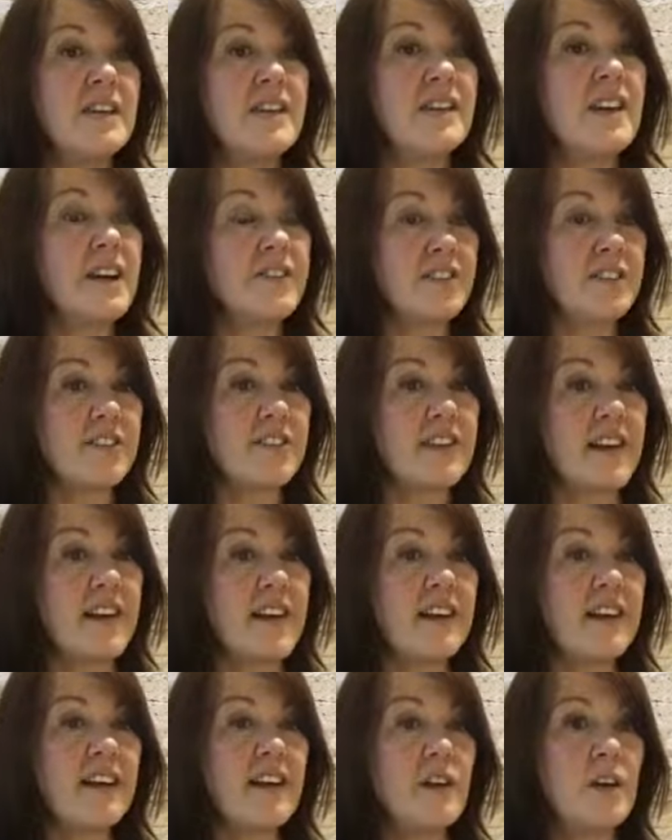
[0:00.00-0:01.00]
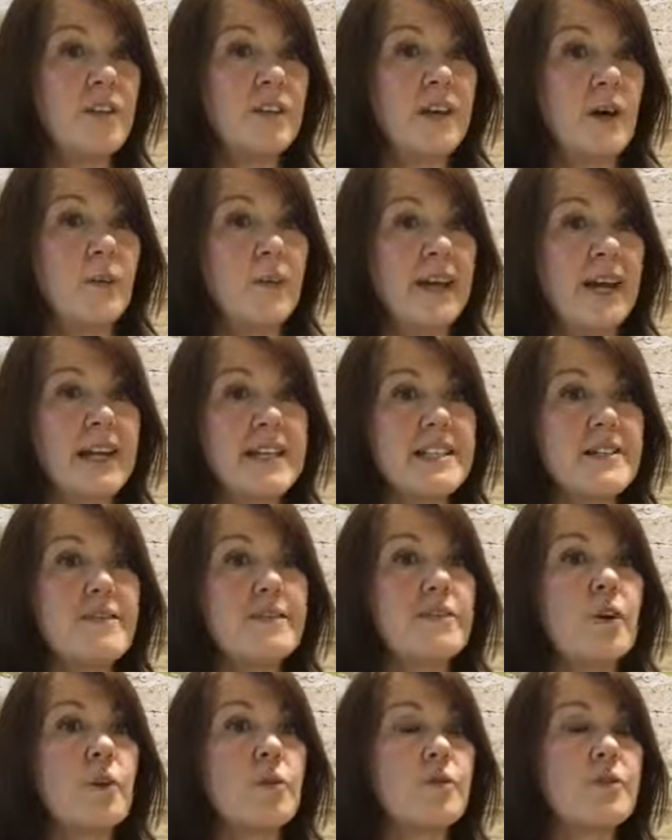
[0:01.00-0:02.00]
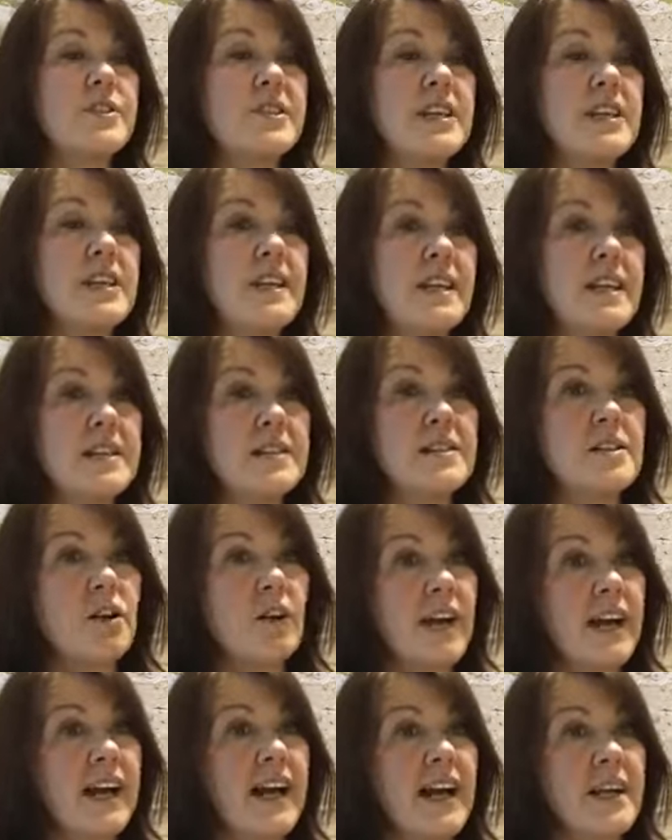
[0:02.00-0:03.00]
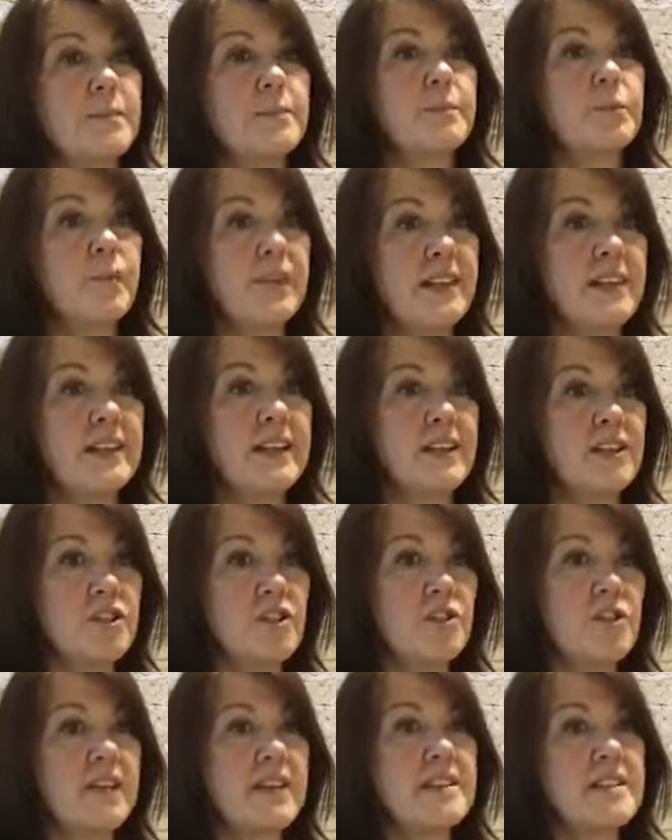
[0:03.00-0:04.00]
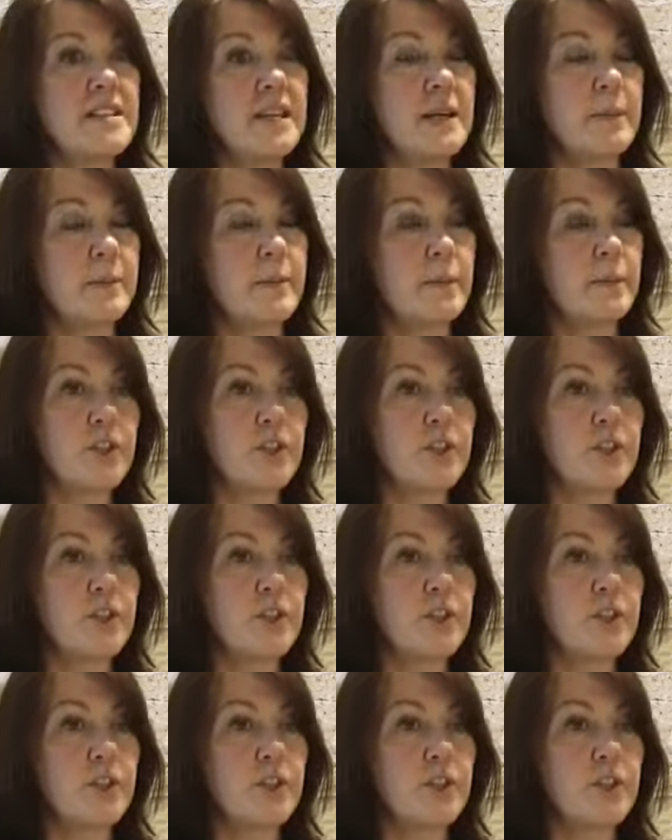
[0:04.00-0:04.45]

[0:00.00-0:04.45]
The other thing that we get involved in is looking at breathing during sleep,